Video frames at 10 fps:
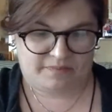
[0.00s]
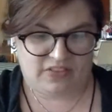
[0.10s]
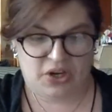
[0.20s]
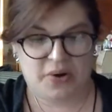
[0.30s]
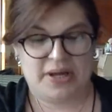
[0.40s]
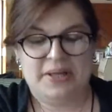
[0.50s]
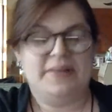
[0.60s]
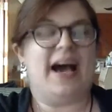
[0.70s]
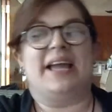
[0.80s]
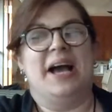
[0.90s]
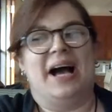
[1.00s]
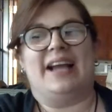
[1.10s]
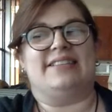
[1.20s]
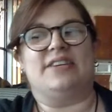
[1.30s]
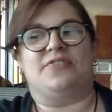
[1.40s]
I
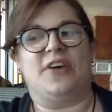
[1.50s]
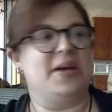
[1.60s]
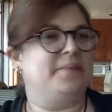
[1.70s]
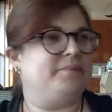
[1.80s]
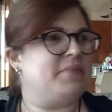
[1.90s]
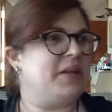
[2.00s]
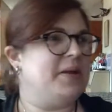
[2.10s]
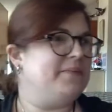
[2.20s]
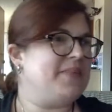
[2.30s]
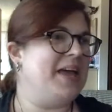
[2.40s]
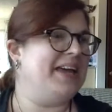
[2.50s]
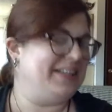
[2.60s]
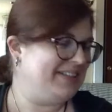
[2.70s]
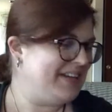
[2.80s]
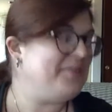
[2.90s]
did say some of, but there
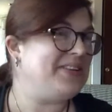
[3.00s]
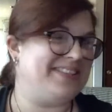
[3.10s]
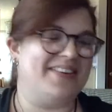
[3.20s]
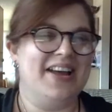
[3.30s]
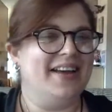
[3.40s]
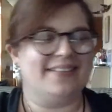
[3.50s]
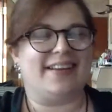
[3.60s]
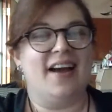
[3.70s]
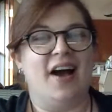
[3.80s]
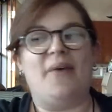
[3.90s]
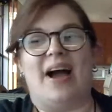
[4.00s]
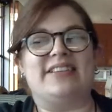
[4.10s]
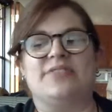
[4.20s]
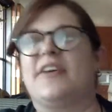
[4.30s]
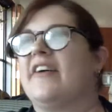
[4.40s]
were several. I
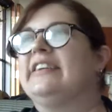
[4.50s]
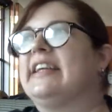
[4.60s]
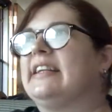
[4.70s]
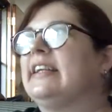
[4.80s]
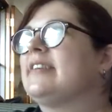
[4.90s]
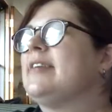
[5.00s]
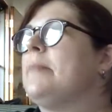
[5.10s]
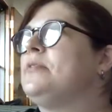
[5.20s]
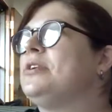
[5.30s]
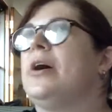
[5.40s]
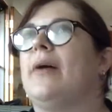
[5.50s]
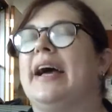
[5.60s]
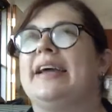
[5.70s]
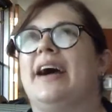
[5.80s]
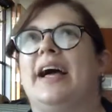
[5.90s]
did very little, except,
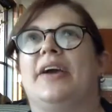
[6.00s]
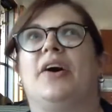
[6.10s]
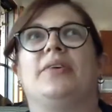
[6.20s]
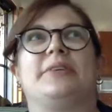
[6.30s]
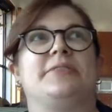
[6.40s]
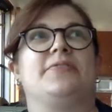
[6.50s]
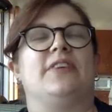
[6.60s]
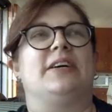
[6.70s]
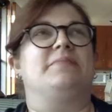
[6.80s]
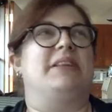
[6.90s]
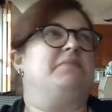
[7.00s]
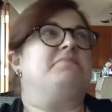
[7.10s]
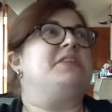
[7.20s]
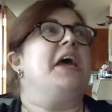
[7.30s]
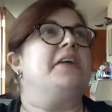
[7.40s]
I got rid of
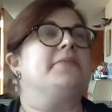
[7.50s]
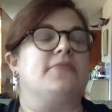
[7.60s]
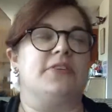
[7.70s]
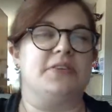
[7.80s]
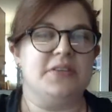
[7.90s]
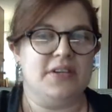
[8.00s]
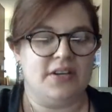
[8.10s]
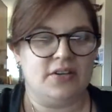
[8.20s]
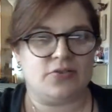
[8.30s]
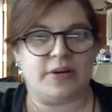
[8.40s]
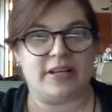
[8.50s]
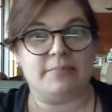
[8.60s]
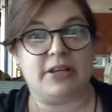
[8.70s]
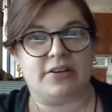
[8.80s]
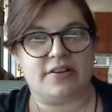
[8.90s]
10 of the 20
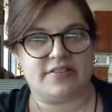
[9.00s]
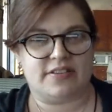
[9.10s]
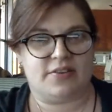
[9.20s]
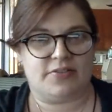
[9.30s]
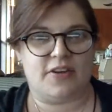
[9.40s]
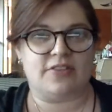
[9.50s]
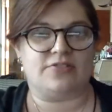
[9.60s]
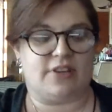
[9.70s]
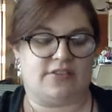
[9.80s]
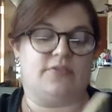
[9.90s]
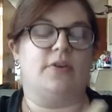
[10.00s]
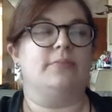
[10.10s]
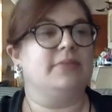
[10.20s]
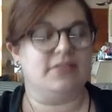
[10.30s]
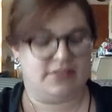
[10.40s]
mirrors in your father's dressing room.